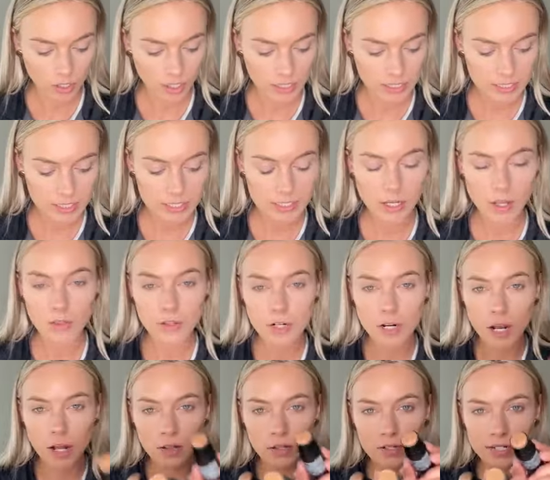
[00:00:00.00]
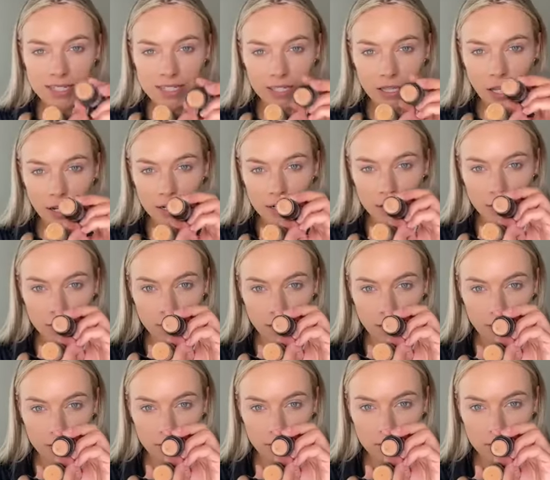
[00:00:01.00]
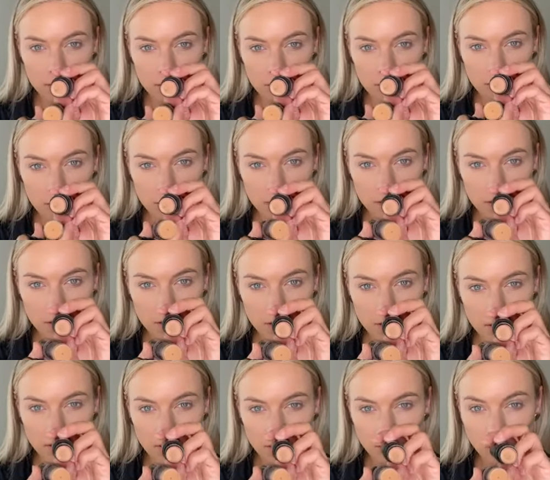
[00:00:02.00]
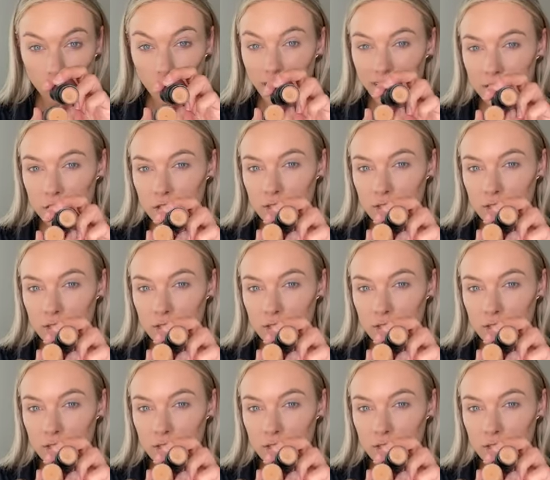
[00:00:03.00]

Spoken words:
Because this other color is lighter than, well,